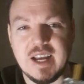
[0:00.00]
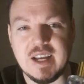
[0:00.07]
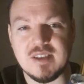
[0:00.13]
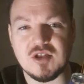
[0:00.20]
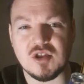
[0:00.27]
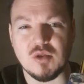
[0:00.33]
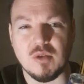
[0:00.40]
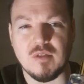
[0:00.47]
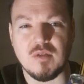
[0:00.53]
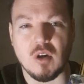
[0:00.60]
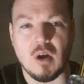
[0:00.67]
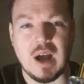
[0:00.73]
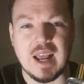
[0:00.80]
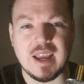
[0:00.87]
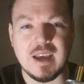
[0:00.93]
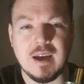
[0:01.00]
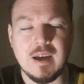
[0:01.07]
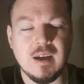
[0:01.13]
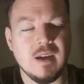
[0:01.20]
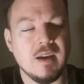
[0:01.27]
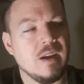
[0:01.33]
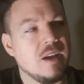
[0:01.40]
It's sort of like,
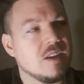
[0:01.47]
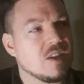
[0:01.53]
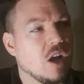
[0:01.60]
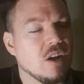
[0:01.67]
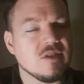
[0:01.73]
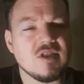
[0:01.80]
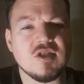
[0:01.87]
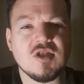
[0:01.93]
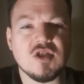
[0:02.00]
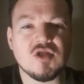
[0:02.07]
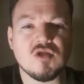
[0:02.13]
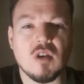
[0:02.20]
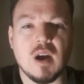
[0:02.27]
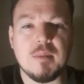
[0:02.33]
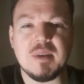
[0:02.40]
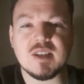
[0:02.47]
it's hard to describe.